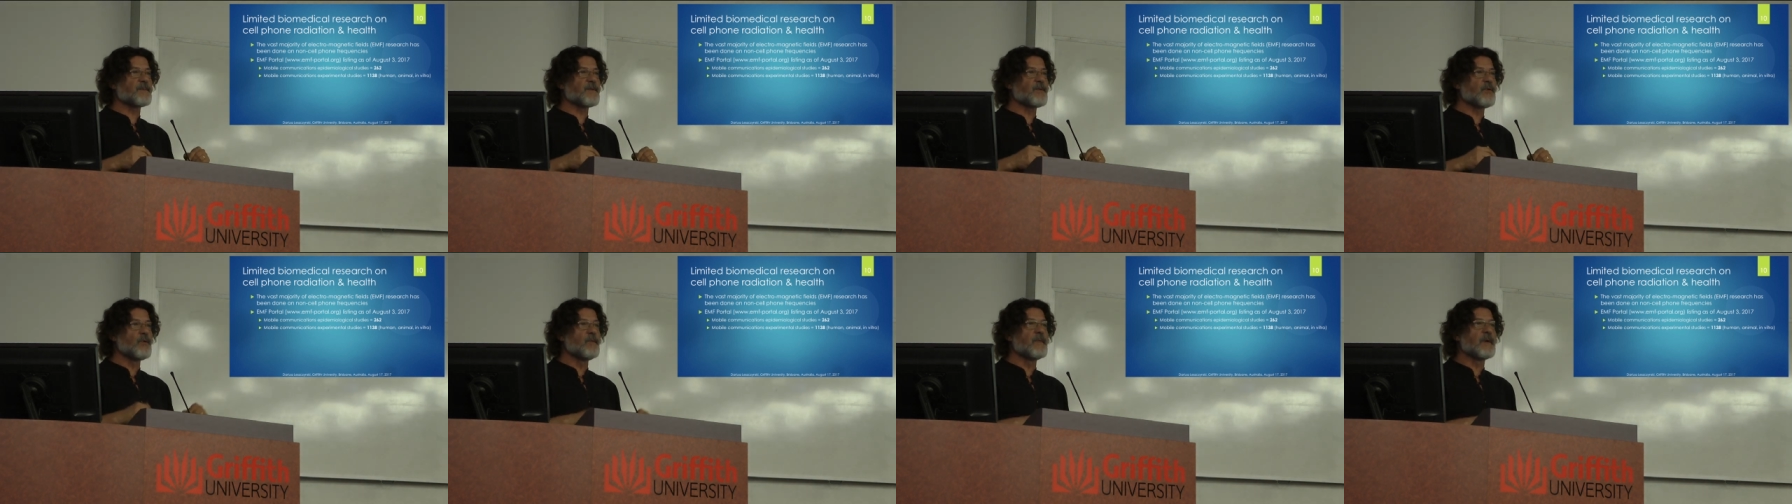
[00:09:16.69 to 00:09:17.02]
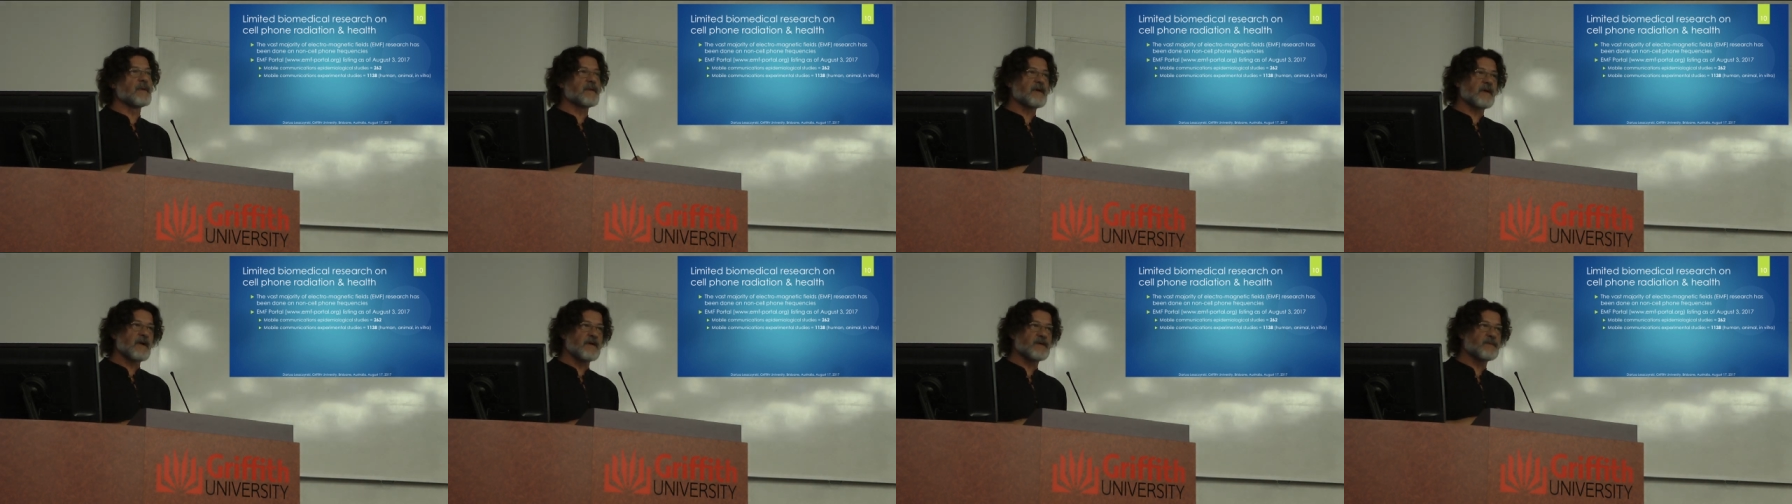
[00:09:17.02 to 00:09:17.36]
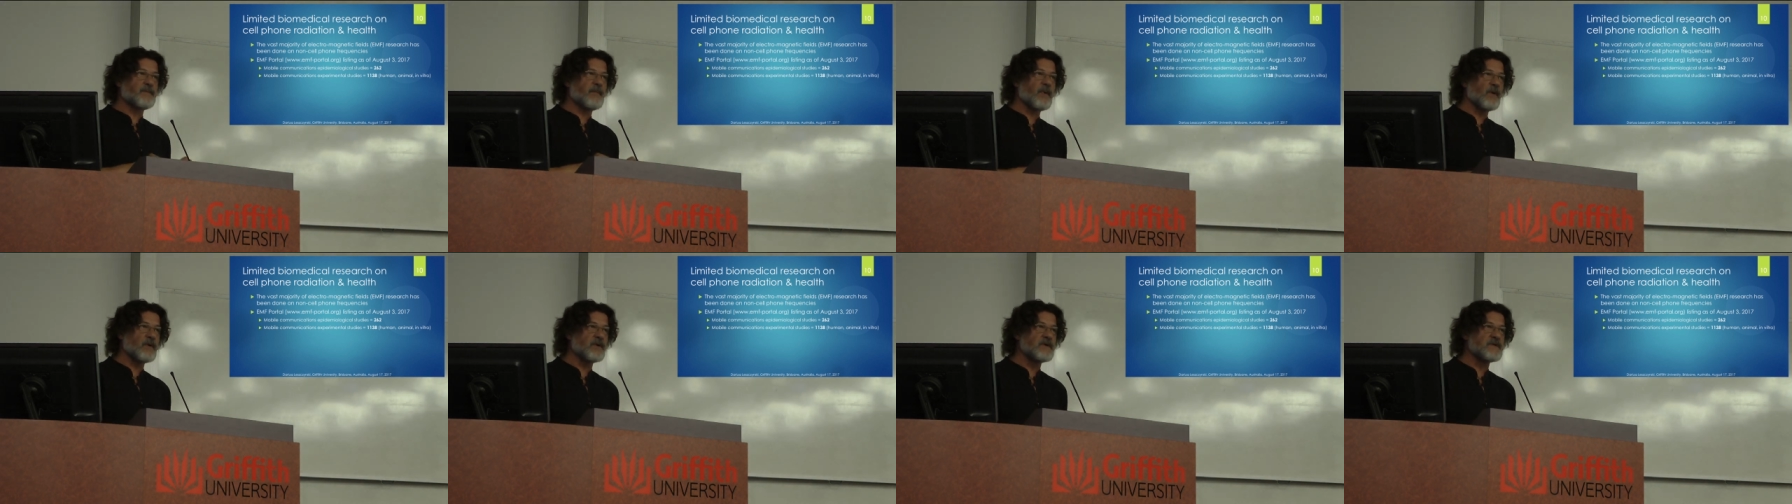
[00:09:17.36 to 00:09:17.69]
human health
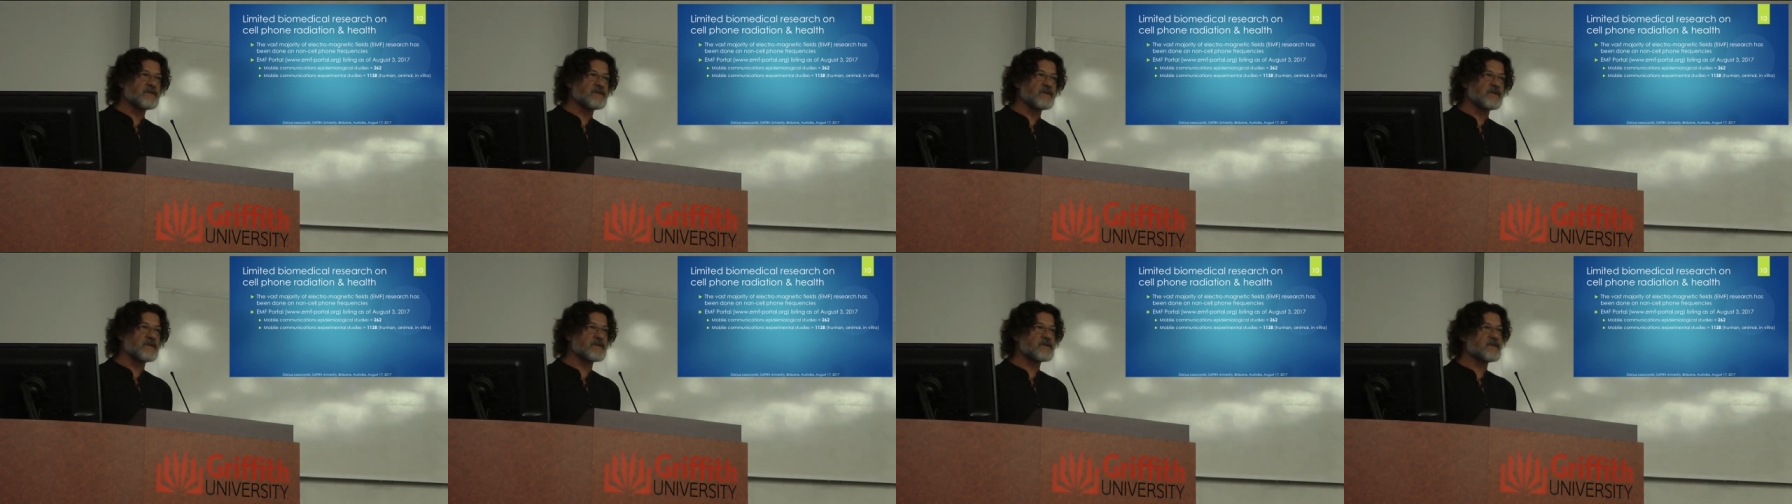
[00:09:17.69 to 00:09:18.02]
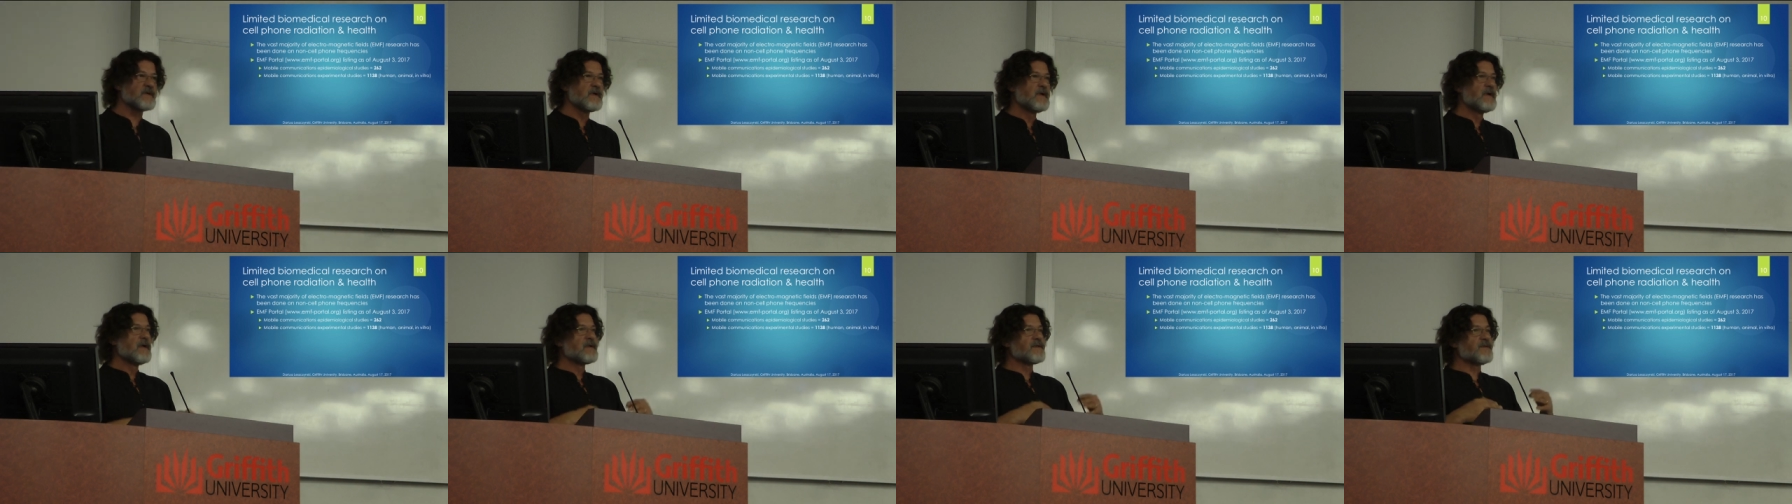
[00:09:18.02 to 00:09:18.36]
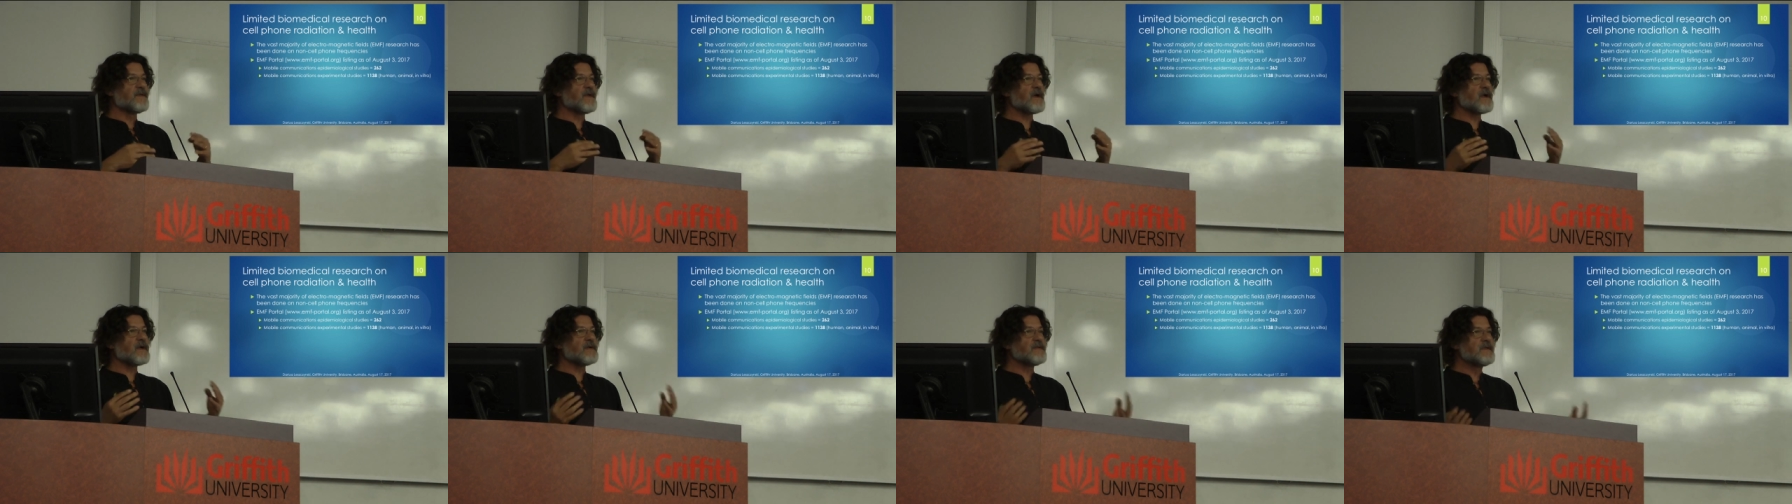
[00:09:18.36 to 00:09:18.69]
policies, they
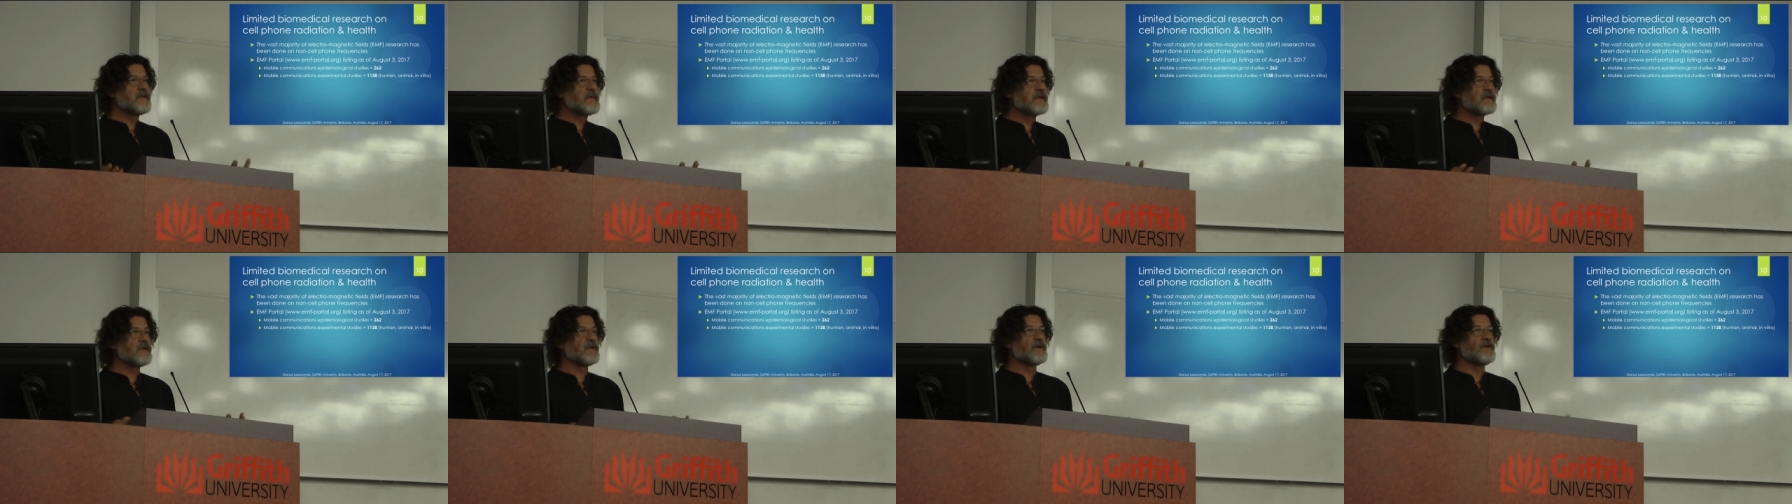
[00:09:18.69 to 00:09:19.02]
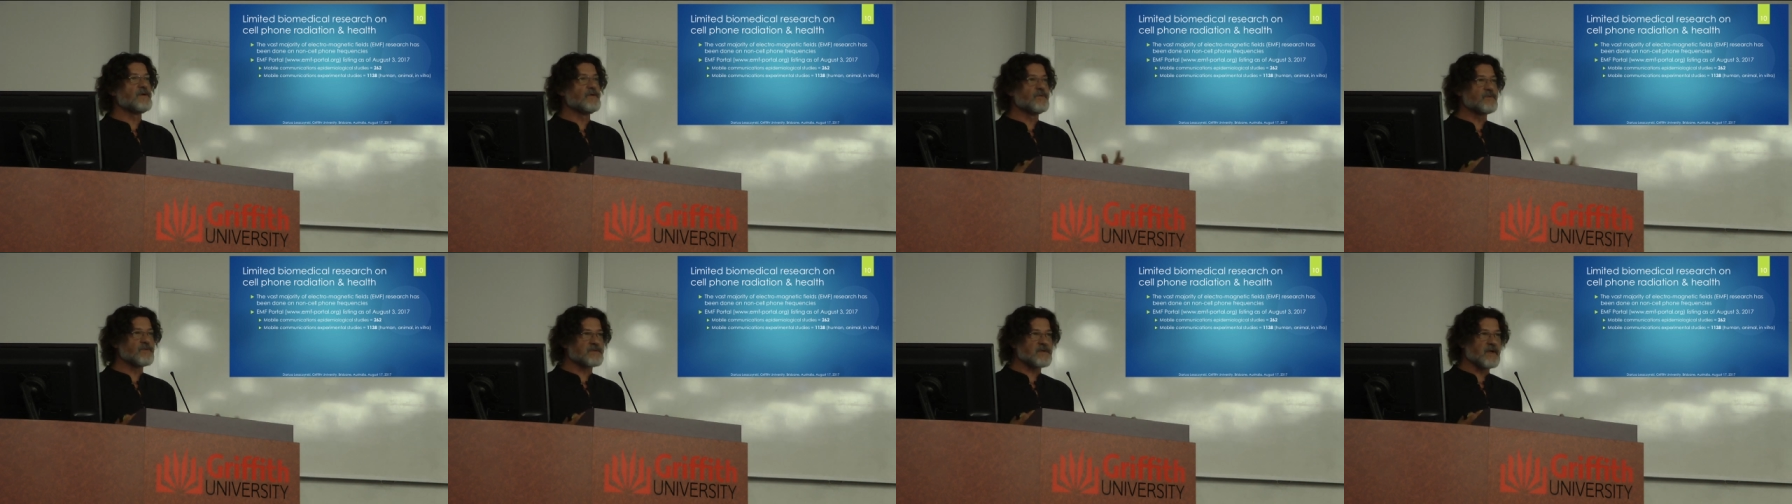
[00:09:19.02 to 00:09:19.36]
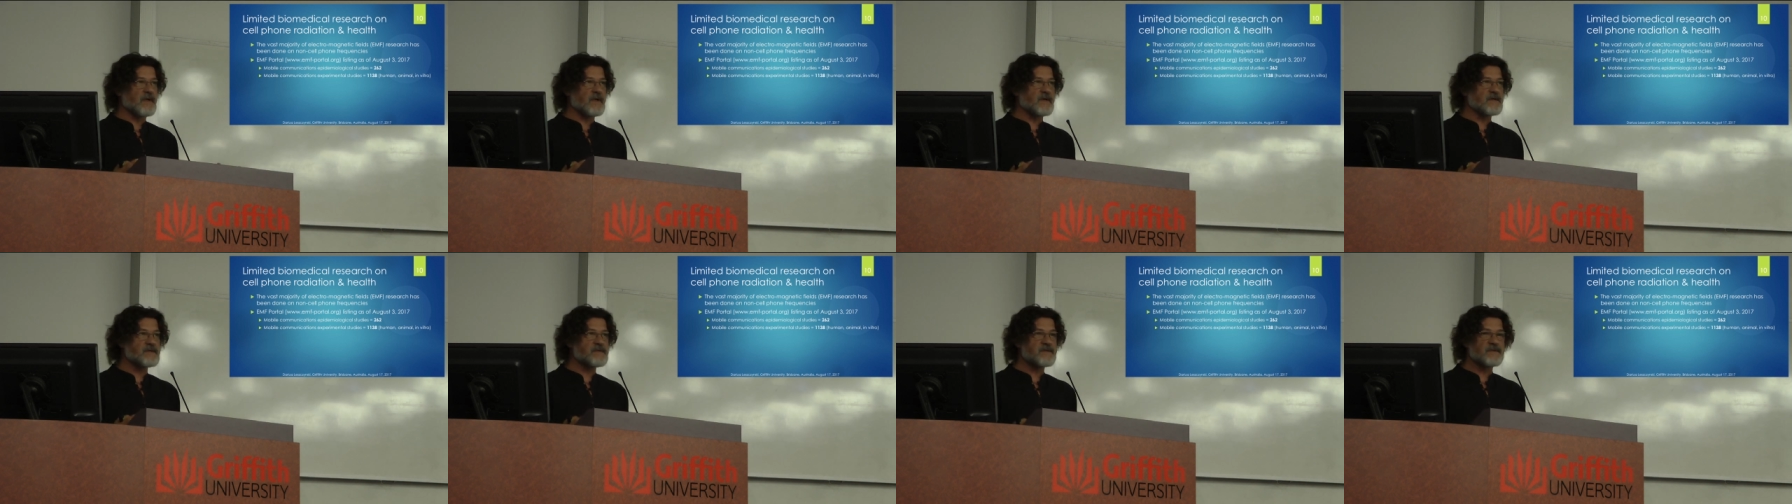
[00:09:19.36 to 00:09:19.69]
are nearly useless.